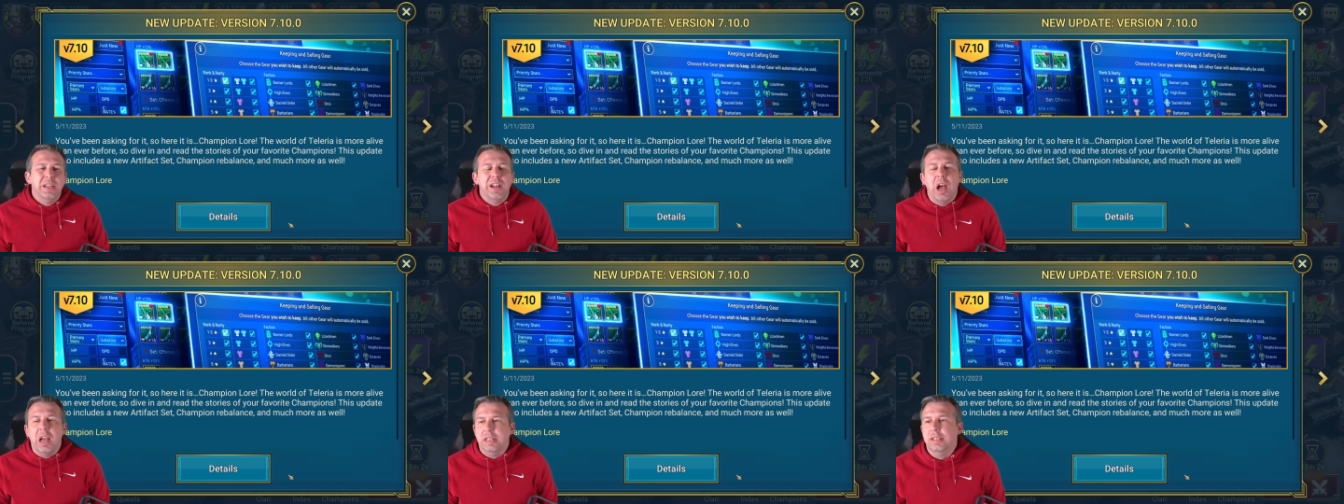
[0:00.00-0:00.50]

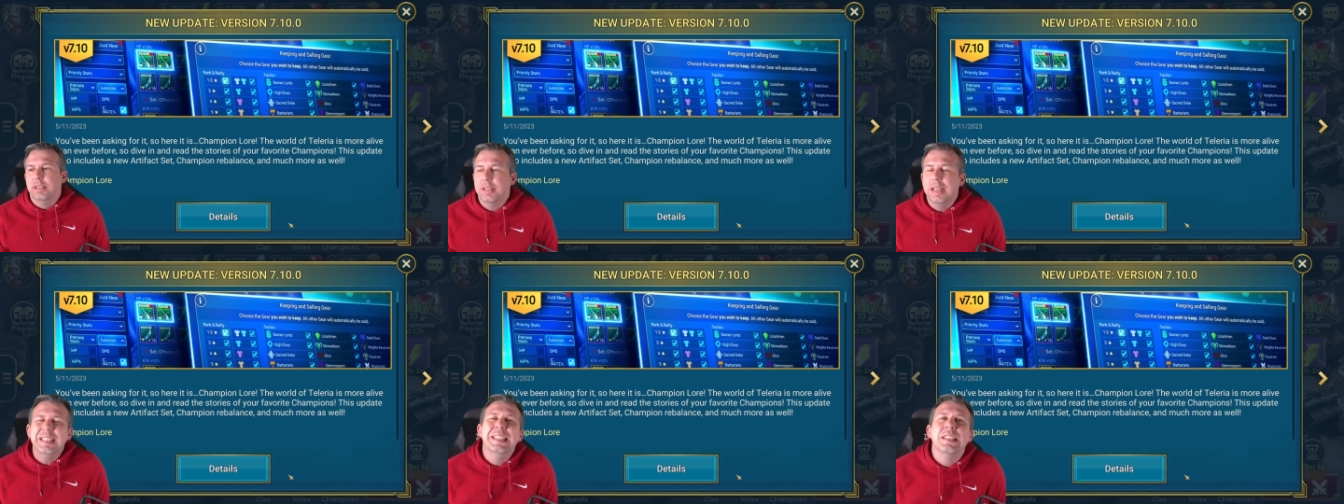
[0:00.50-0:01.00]

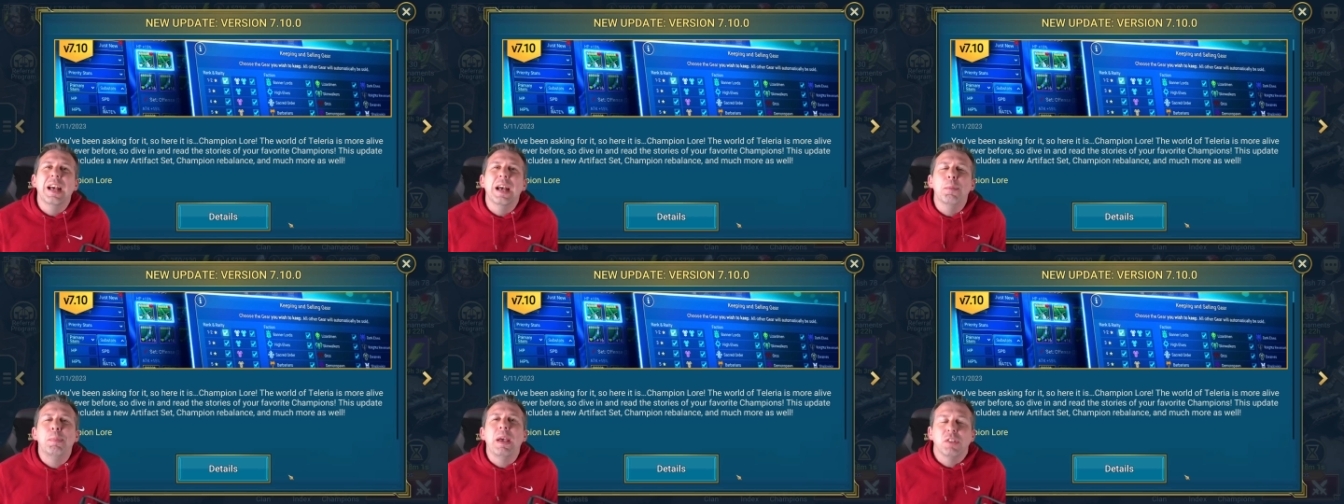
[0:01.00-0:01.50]
Guys, this is a,
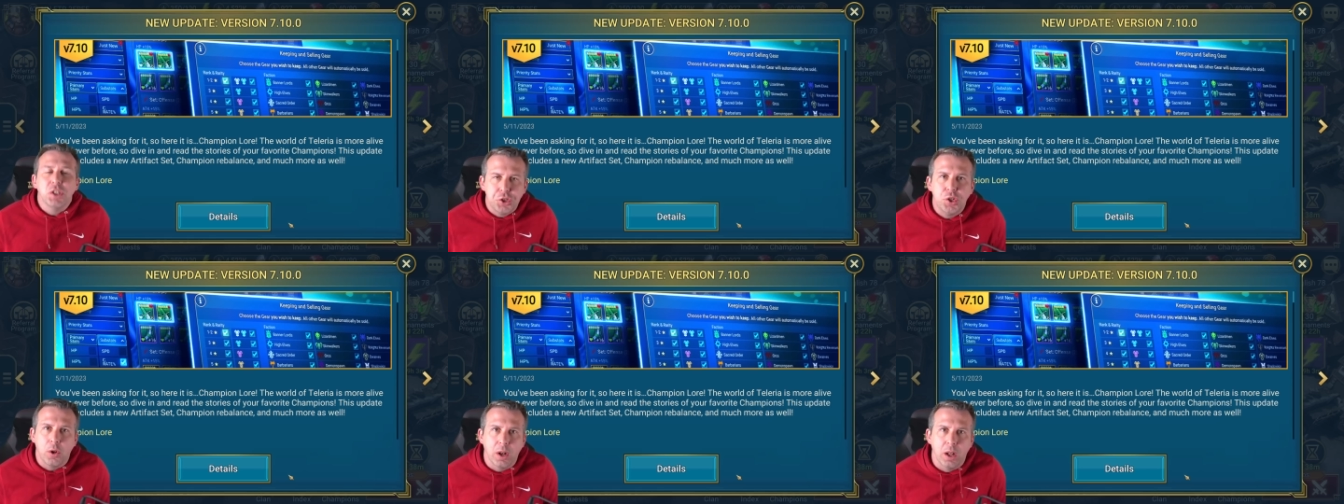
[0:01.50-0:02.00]
a, bit of a
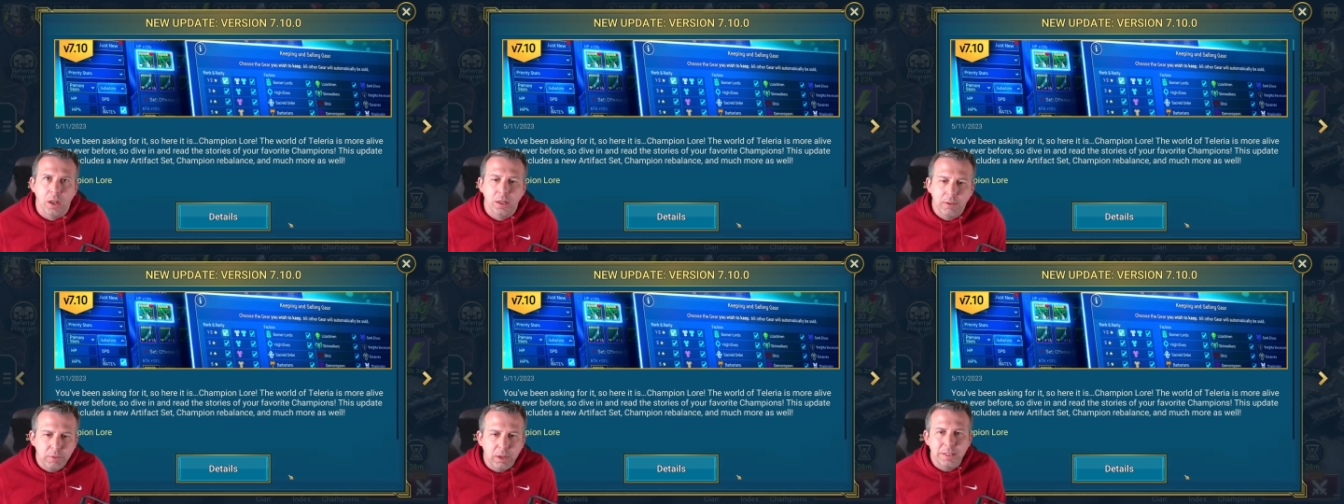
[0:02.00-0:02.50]
shocker.
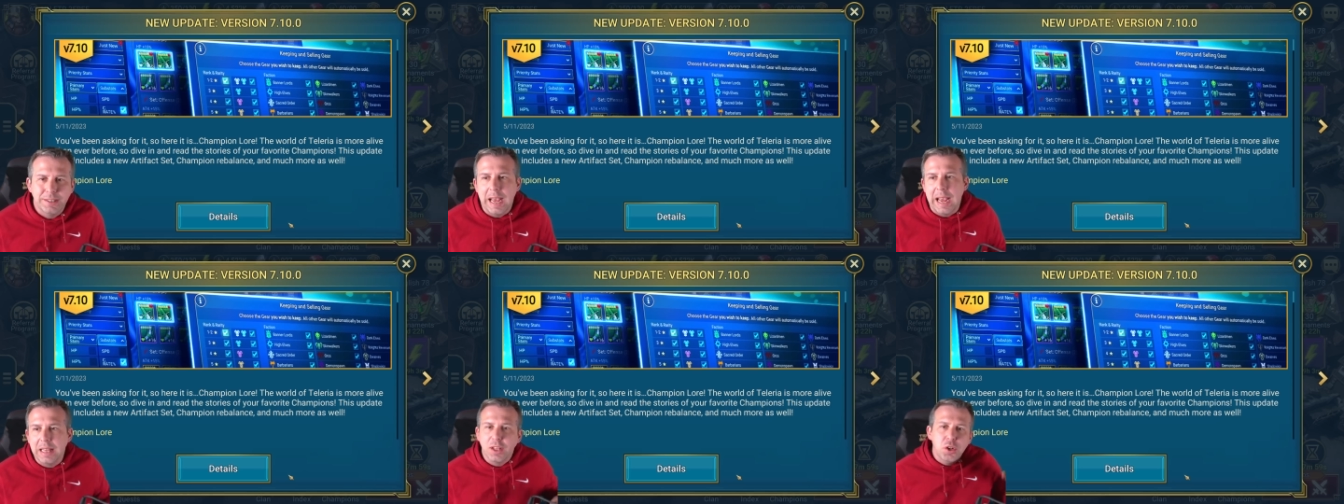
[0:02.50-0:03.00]
I've got to
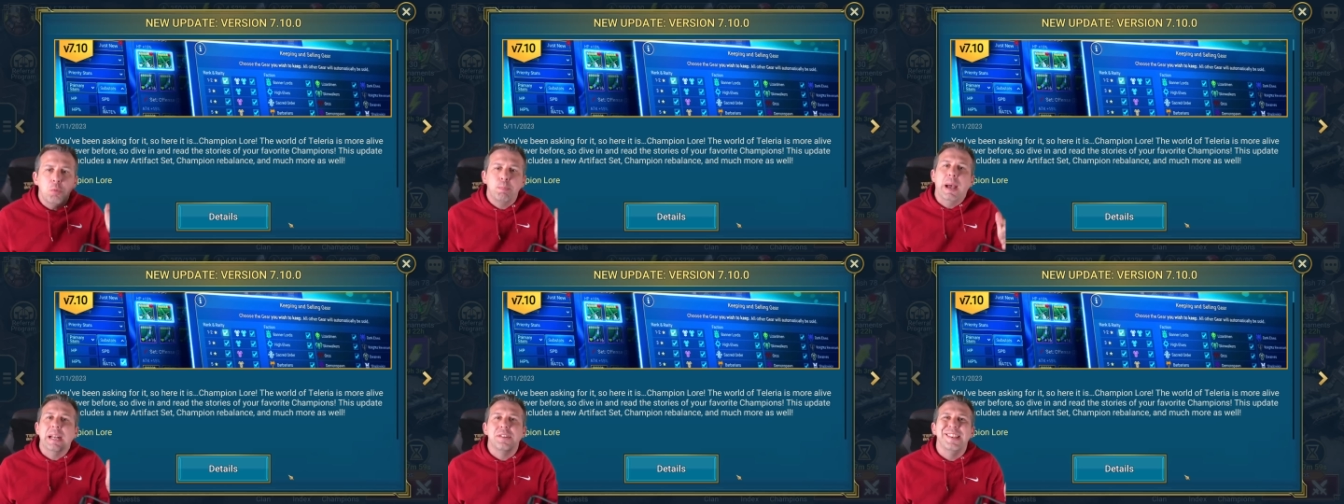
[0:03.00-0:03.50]
say it, the new
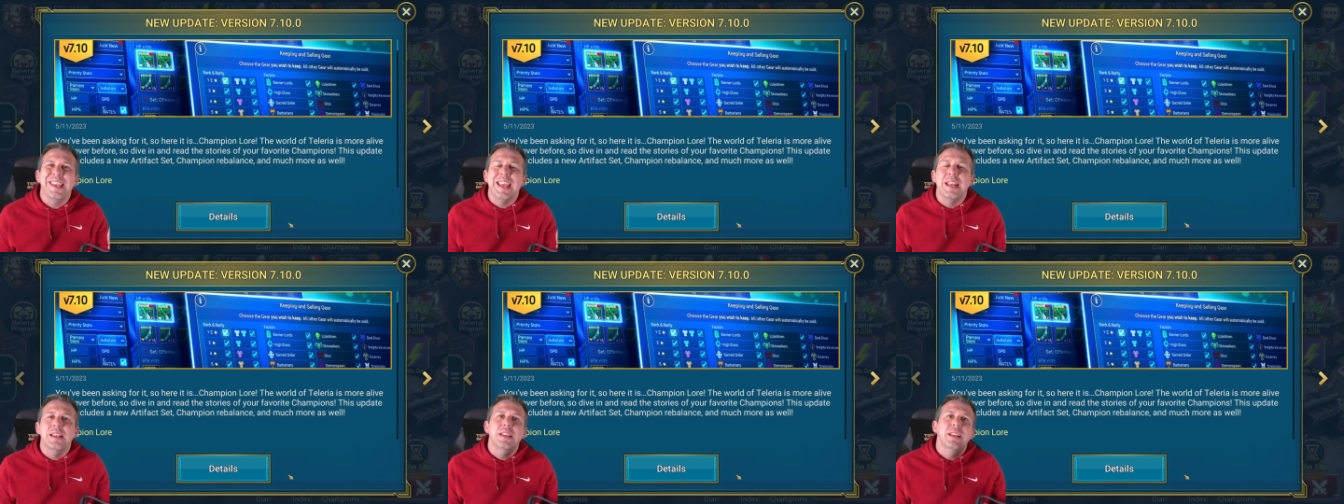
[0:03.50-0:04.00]
patch is
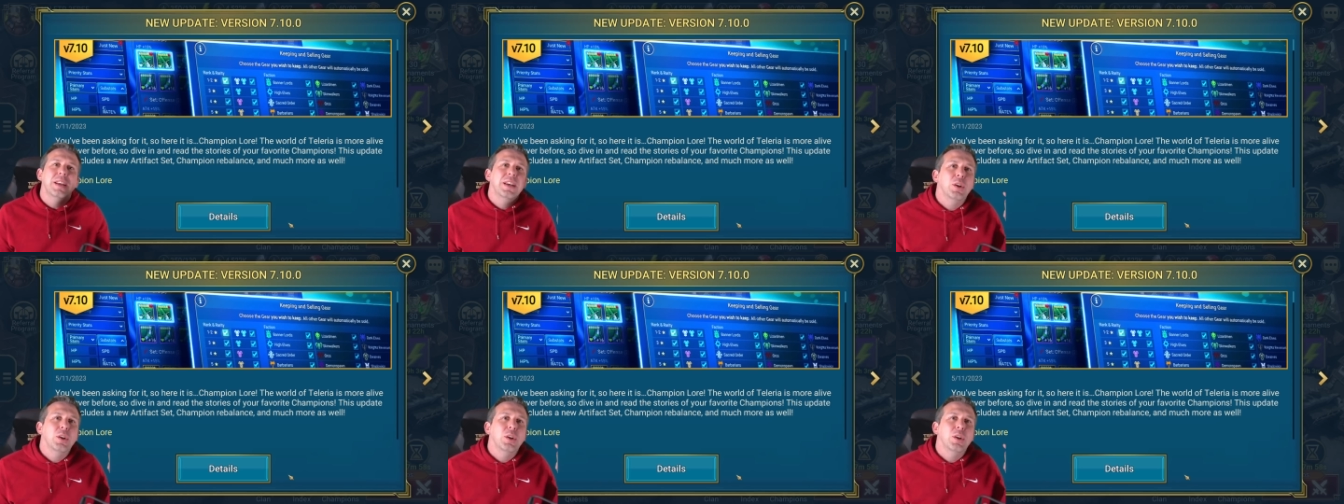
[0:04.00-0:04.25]
in.